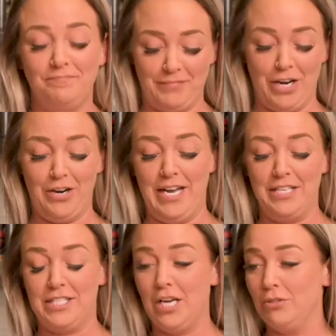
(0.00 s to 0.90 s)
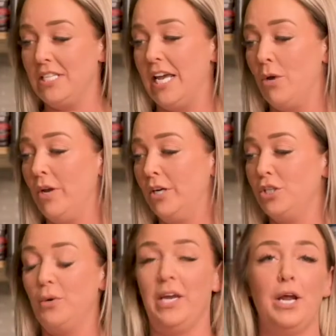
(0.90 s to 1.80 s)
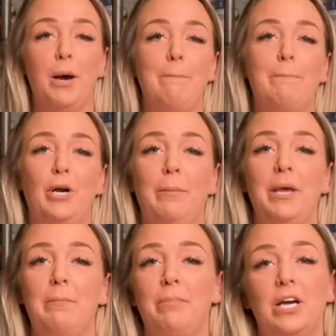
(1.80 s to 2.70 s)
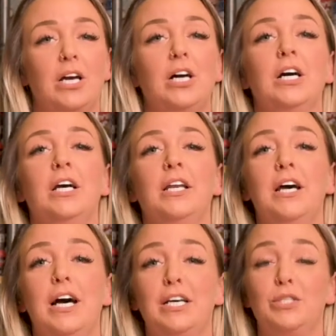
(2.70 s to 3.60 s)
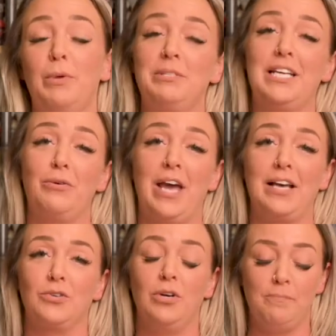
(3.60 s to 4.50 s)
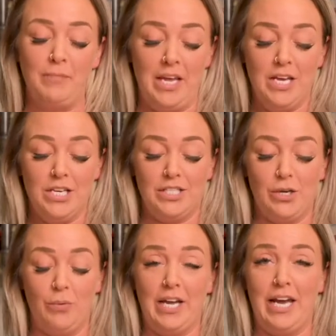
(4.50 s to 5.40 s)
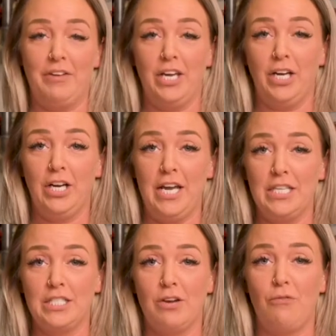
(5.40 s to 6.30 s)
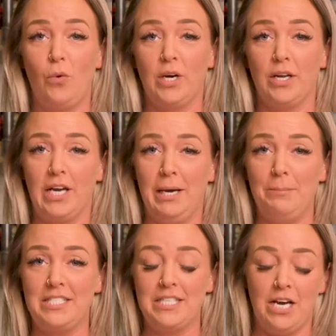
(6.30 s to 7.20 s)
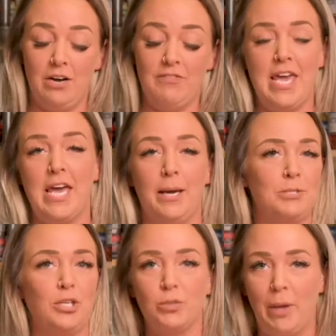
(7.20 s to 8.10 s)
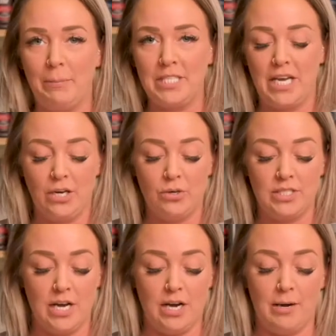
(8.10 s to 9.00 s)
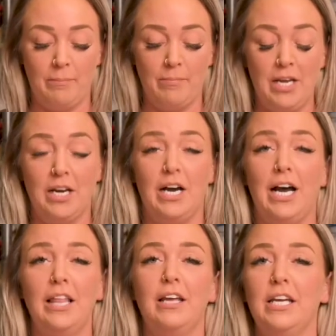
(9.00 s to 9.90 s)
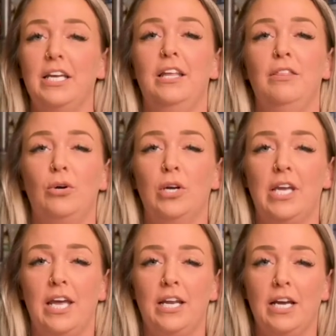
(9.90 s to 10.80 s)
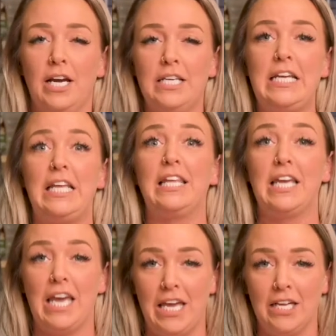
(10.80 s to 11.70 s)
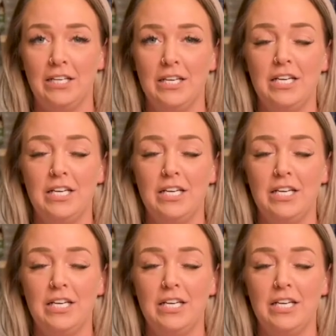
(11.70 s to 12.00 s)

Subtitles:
All right, so today we are doing a bourbon pecan sweet potato casserole. So what I have here is 4 cups of yams or sweet potatoes. I like getting the organic kind in the can.